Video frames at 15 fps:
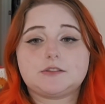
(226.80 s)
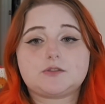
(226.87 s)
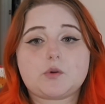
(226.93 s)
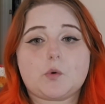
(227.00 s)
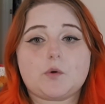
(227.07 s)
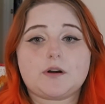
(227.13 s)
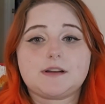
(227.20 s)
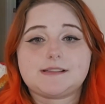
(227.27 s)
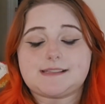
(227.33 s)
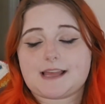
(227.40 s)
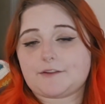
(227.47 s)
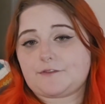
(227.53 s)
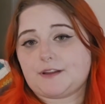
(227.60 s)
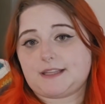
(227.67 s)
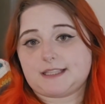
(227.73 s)
towards
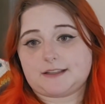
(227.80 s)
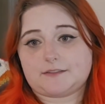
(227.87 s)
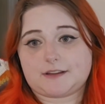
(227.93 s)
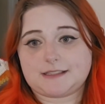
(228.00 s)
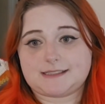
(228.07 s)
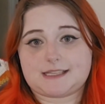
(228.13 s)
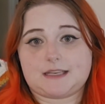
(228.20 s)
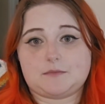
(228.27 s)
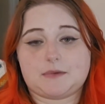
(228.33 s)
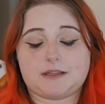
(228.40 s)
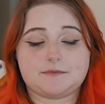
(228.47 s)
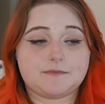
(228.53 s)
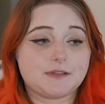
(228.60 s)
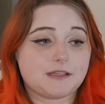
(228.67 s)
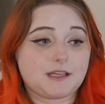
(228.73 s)
that feeling of
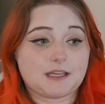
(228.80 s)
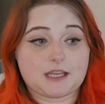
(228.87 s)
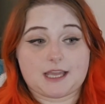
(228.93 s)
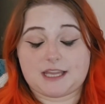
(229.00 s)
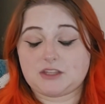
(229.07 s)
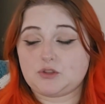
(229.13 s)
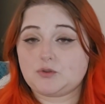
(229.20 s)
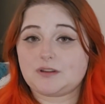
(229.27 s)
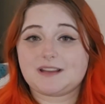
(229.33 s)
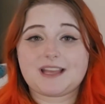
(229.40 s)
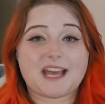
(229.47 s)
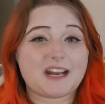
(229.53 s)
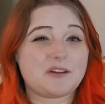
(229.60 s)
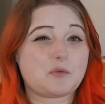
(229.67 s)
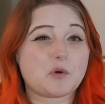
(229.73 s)
contentment. And you can
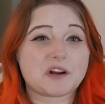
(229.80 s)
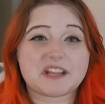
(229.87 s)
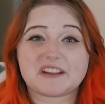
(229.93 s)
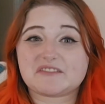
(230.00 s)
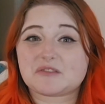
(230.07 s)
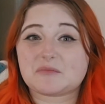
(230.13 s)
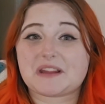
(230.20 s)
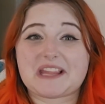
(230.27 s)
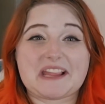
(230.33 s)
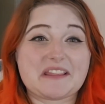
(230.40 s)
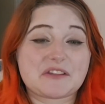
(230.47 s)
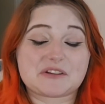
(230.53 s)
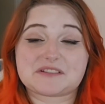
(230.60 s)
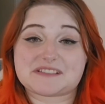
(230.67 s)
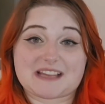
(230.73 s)
kind of work it from
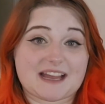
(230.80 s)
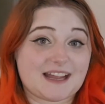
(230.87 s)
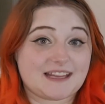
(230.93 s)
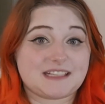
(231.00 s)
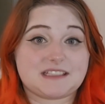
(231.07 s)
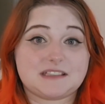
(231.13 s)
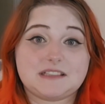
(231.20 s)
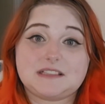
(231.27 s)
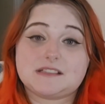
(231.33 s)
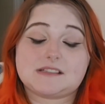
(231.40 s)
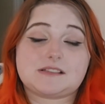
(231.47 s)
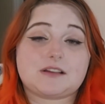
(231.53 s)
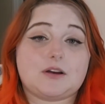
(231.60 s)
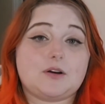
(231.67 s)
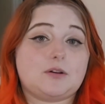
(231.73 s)
either side.
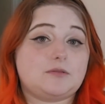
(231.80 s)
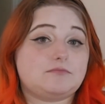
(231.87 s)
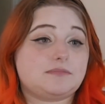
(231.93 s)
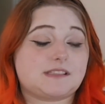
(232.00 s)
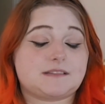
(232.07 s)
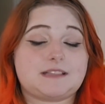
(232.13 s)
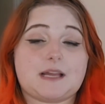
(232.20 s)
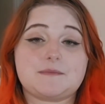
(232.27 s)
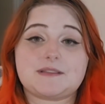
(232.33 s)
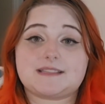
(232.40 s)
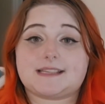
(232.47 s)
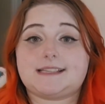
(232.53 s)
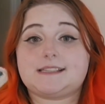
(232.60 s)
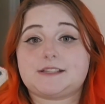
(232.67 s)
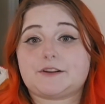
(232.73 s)
So sometimes
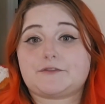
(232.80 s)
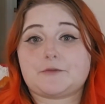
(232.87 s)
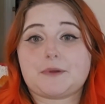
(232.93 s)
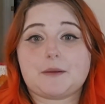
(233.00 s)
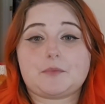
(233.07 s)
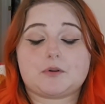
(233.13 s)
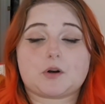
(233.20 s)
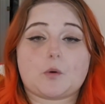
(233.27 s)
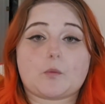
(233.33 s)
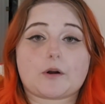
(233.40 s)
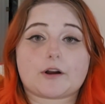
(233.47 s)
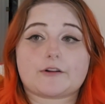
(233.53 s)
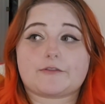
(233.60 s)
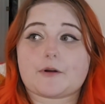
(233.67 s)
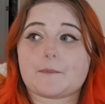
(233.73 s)
it's easier for people to
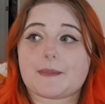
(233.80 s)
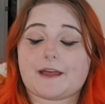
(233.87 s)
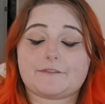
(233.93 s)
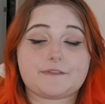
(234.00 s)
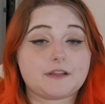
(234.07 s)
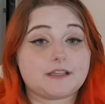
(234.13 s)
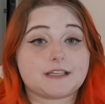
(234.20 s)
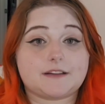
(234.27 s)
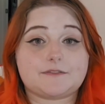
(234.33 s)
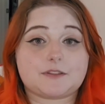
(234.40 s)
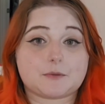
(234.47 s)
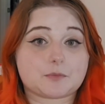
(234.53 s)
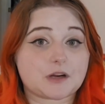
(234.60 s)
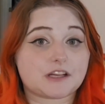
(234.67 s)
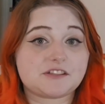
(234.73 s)
work from that feeling of
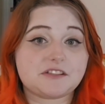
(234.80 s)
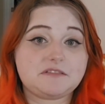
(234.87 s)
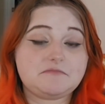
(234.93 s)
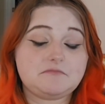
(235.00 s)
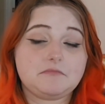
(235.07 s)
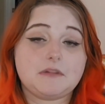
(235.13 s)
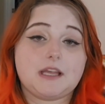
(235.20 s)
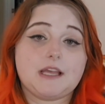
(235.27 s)
depression